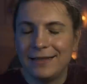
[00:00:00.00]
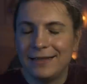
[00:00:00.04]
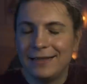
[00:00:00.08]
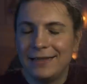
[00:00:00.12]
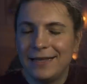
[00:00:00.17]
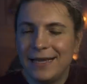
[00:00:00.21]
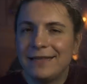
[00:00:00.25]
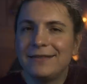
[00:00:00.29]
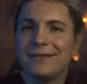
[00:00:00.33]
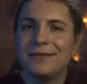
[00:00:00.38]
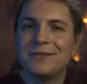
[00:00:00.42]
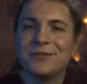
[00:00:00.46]

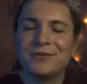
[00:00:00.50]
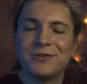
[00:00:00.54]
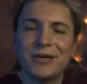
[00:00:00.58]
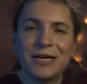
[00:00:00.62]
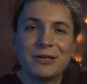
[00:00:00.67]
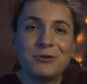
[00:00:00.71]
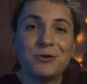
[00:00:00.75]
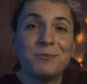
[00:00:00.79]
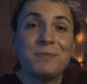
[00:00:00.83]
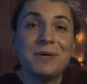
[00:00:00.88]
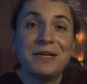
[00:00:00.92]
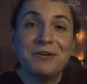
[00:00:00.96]
led the
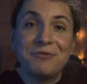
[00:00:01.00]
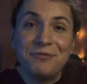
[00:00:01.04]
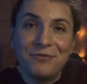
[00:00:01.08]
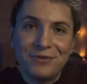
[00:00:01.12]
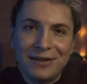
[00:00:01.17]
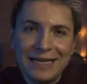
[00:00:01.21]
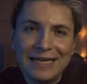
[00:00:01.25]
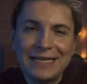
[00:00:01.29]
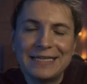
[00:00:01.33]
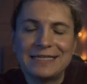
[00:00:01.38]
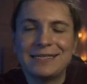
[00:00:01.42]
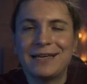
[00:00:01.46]
track to be
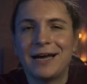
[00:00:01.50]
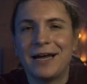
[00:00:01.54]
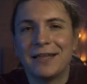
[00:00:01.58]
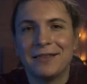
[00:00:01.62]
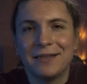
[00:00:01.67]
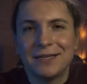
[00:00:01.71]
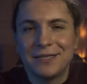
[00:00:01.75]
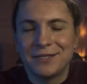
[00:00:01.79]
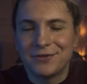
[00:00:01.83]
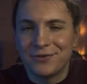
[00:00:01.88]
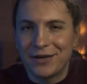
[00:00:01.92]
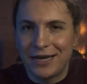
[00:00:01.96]
released on
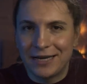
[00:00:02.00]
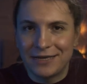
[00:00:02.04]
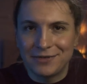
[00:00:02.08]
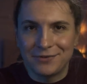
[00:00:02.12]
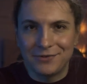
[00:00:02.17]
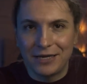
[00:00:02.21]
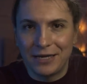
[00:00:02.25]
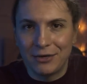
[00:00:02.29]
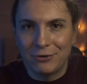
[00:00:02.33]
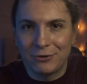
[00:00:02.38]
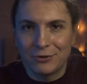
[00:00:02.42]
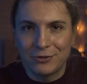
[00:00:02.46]
the Trax
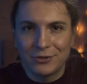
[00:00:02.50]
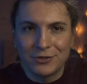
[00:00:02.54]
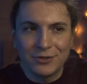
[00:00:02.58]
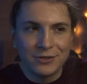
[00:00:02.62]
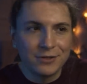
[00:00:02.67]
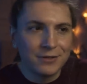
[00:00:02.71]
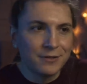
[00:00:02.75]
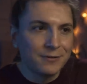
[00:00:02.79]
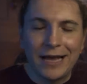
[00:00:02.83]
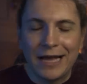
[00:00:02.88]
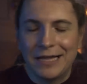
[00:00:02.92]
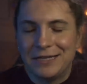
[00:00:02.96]

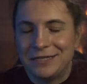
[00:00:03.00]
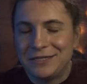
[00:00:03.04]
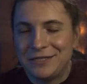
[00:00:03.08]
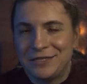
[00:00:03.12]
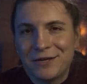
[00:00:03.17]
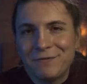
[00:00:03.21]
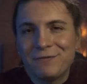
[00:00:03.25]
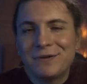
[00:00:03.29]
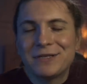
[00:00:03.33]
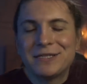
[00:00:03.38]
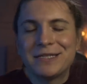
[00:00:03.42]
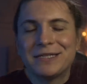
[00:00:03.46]
records. And
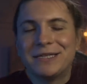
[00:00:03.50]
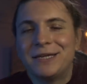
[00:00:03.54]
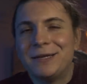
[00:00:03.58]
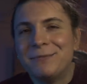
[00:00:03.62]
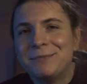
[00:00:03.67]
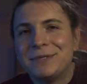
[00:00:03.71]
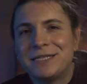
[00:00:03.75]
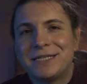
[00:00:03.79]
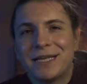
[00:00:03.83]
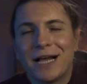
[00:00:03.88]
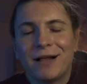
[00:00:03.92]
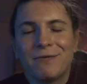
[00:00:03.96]
Jefferson
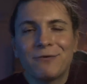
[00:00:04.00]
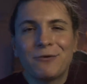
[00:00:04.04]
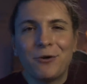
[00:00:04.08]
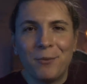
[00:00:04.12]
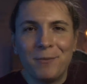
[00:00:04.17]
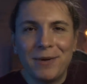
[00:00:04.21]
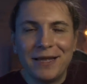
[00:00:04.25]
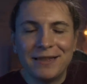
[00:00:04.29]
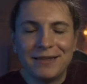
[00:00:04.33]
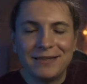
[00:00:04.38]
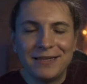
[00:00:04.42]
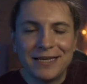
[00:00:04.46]
himself
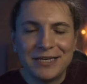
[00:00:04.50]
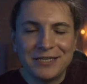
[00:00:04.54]
commented